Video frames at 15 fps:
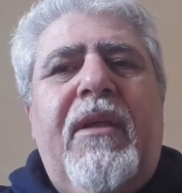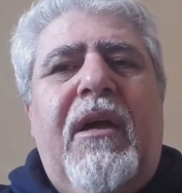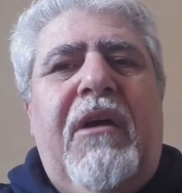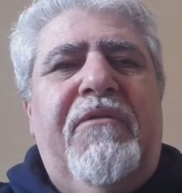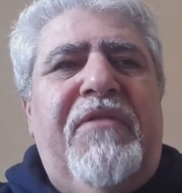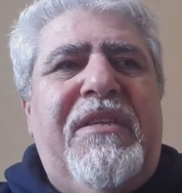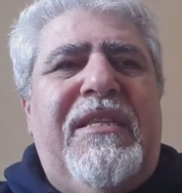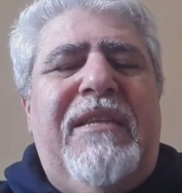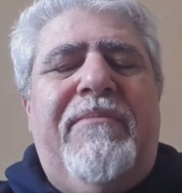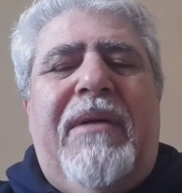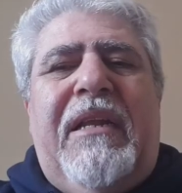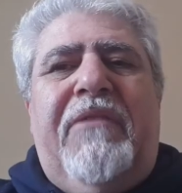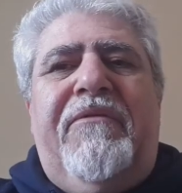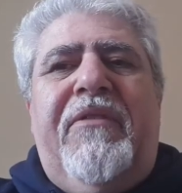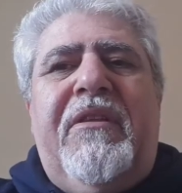Obviously,
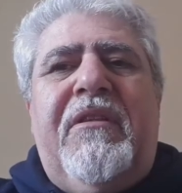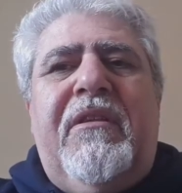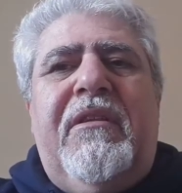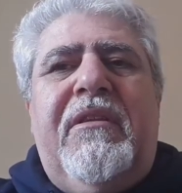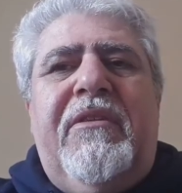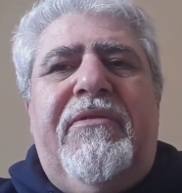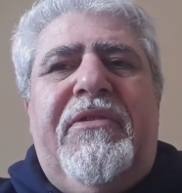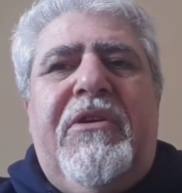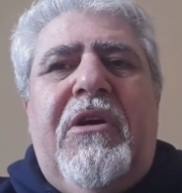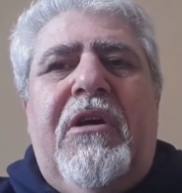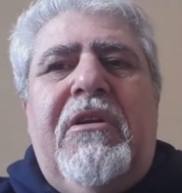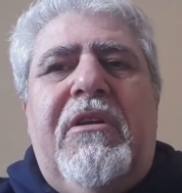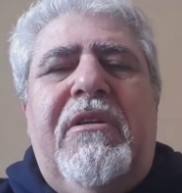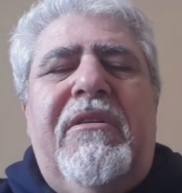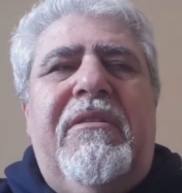benefit, and if you
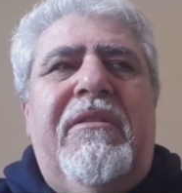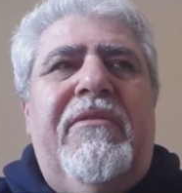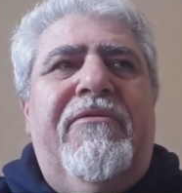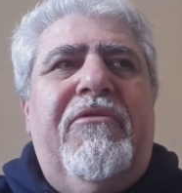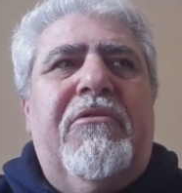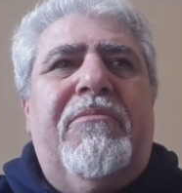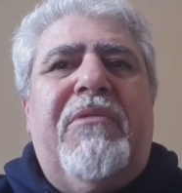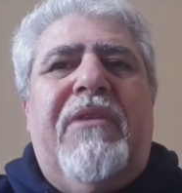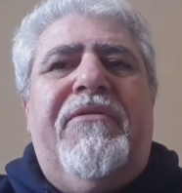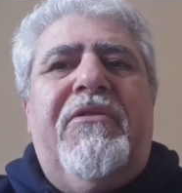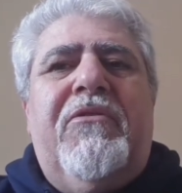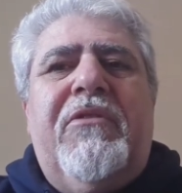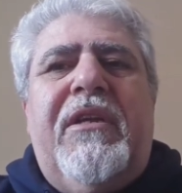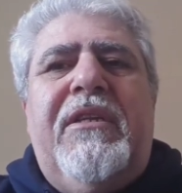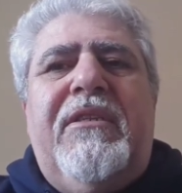are a
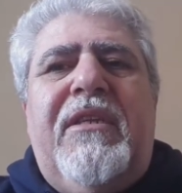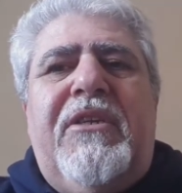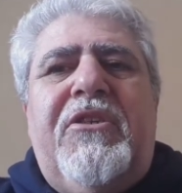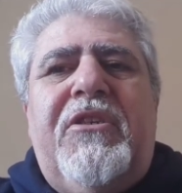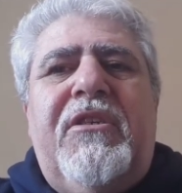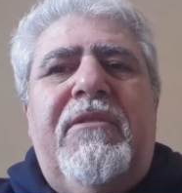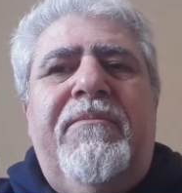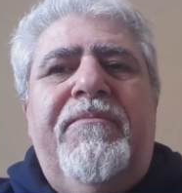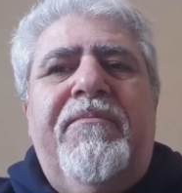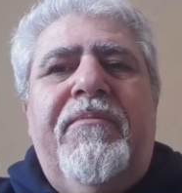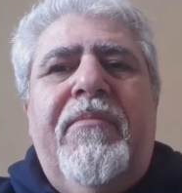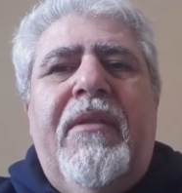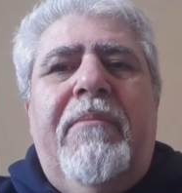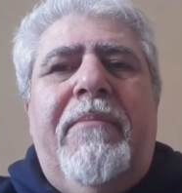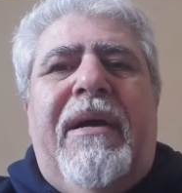for-profit organization,
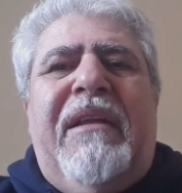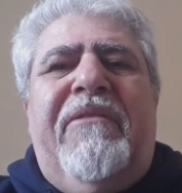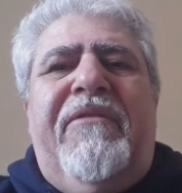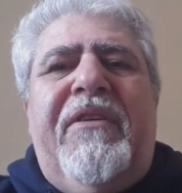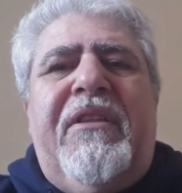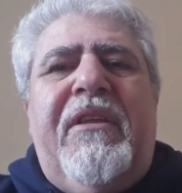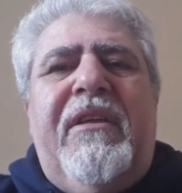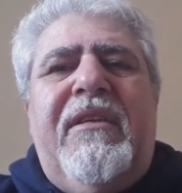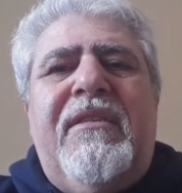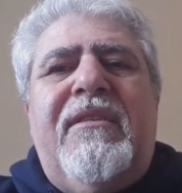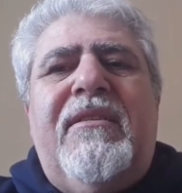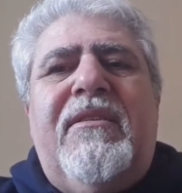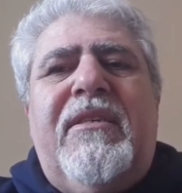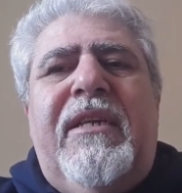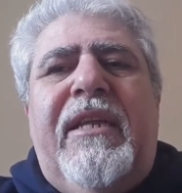benefit
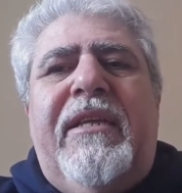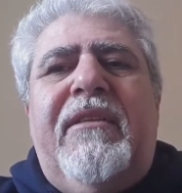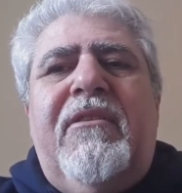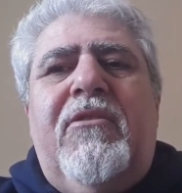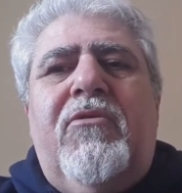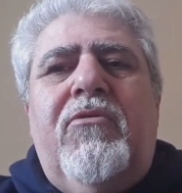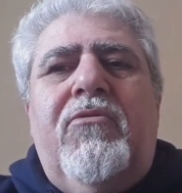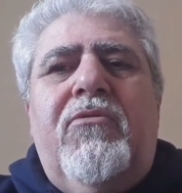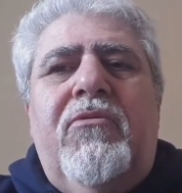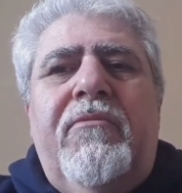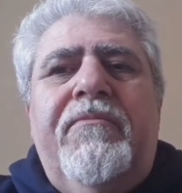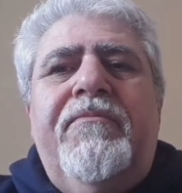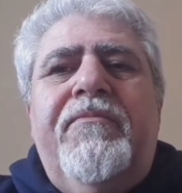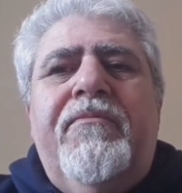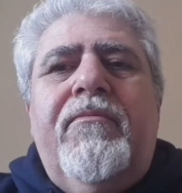is related to,
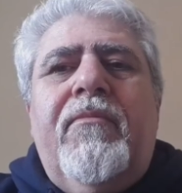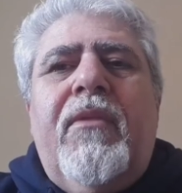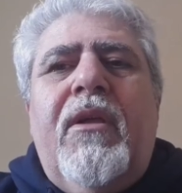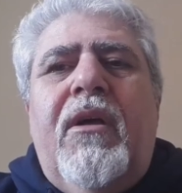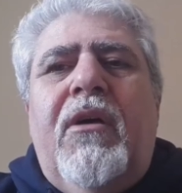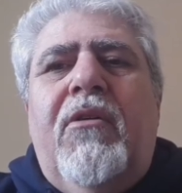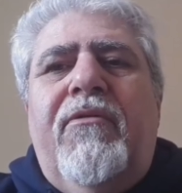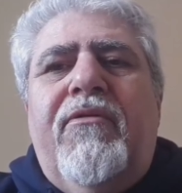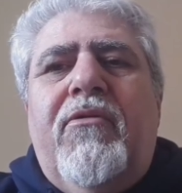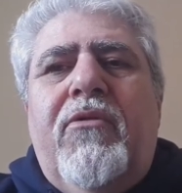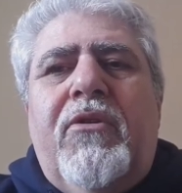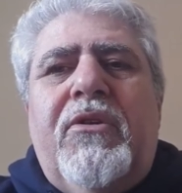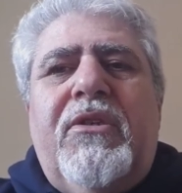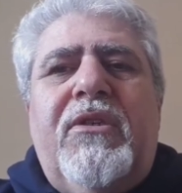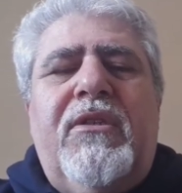of
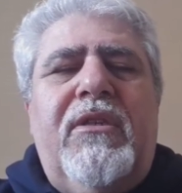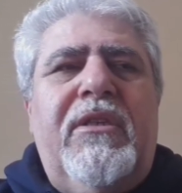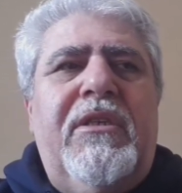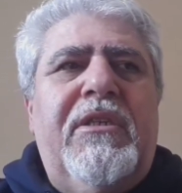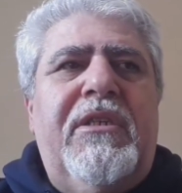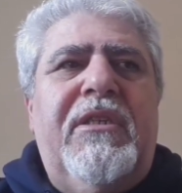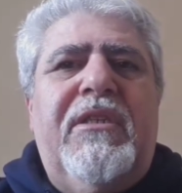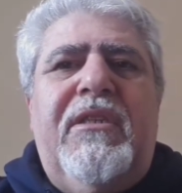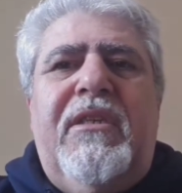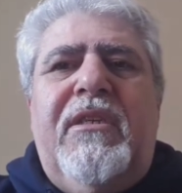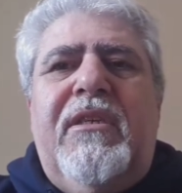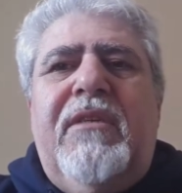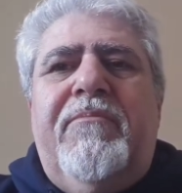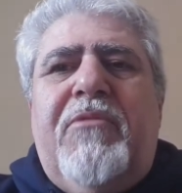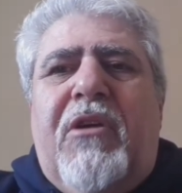course,
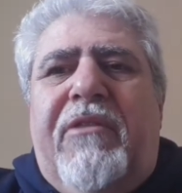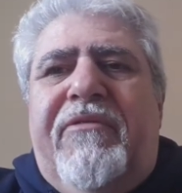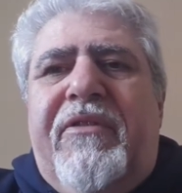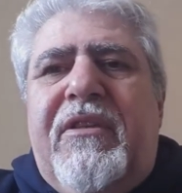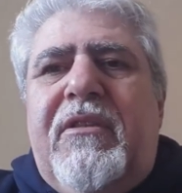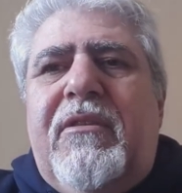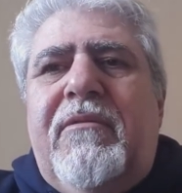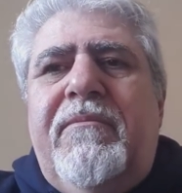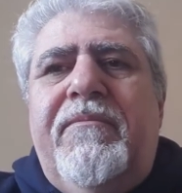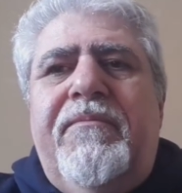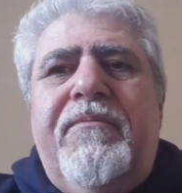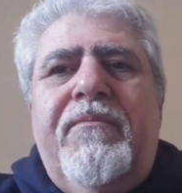increasing profits